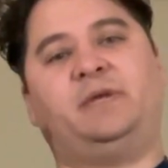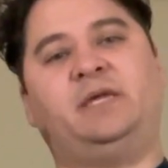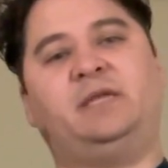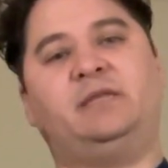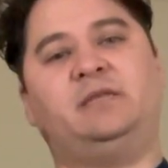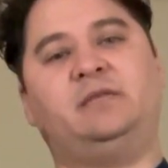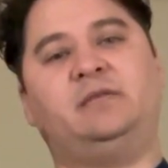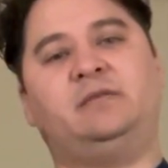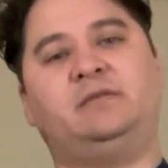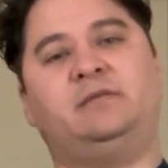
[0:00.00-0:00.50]

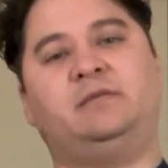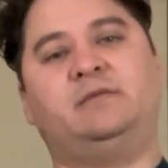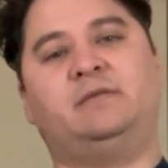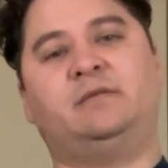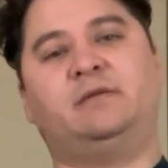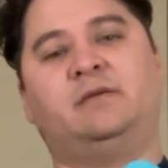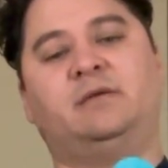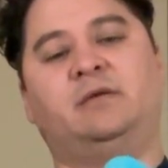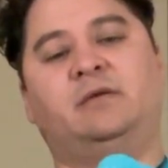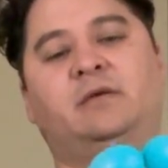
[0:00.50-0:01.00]
in
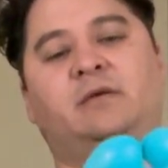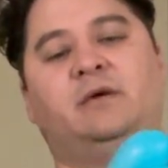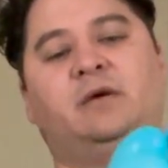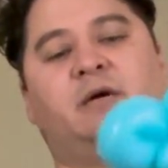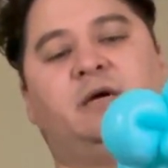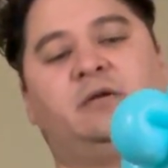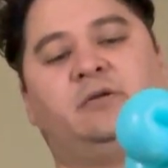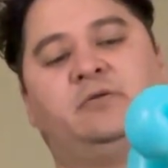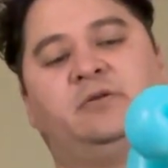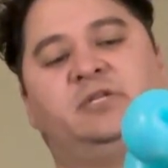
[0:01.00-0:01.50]

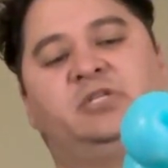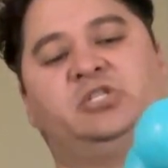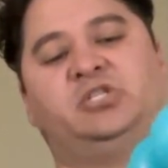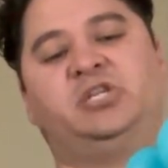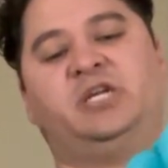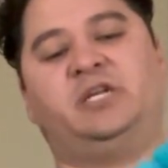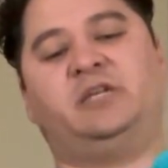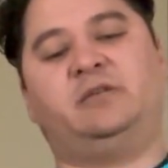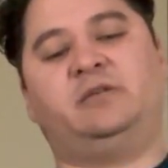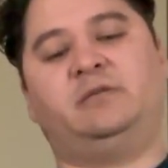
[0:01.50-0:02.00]
under his
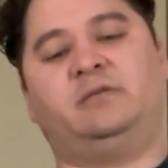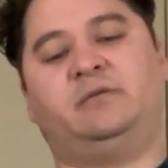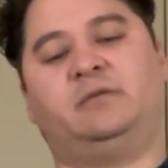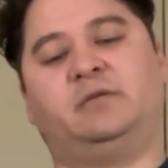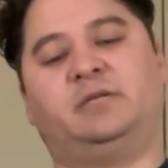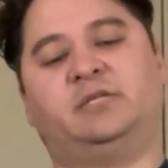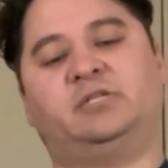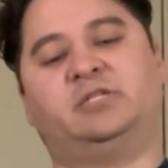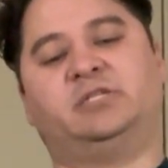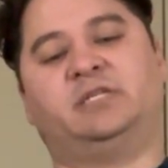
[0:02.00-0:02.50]
chin.
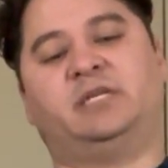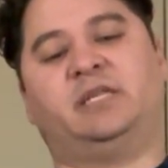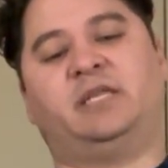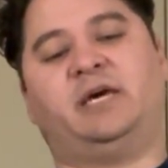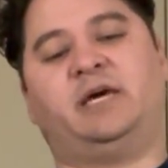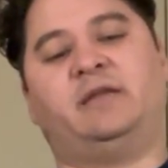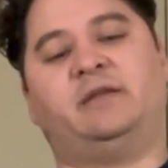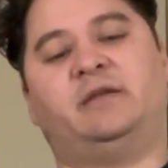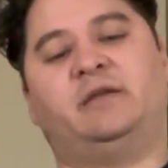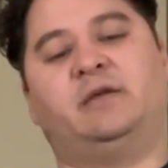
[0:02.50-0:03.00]
Let's just say
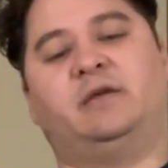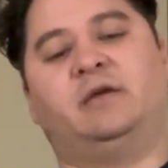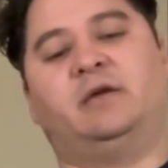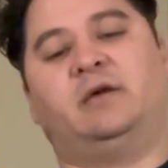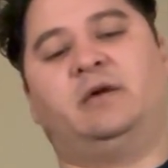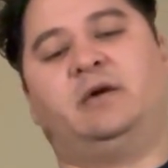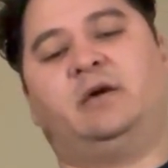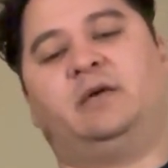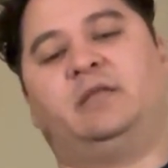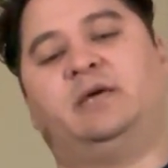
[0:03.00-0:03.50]
that.
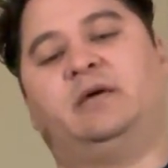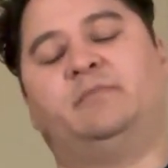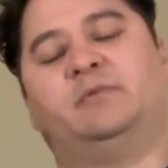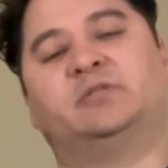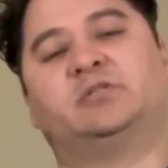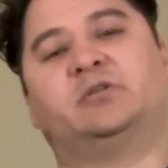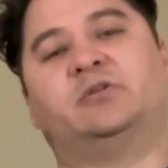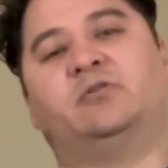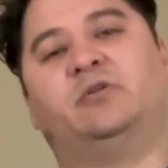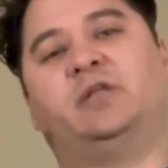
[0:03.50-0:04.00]
And then I'm
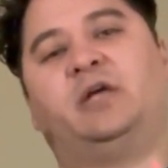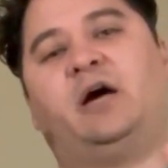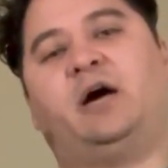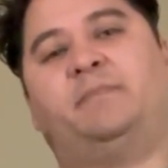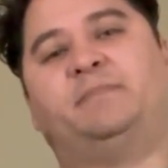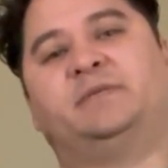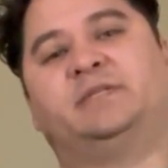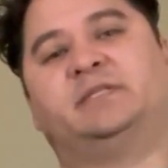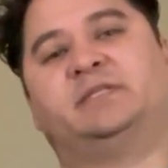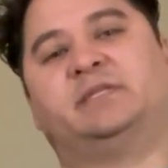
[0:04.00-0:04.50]
just going to go to the
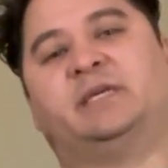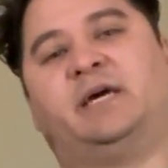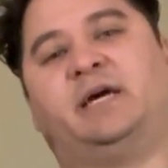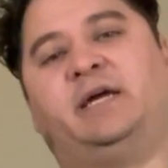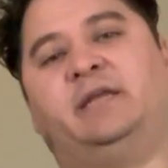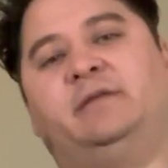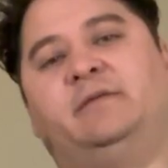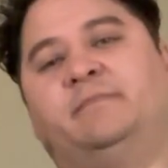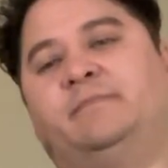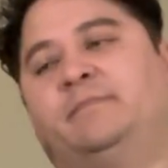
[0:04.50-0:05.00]
opposite side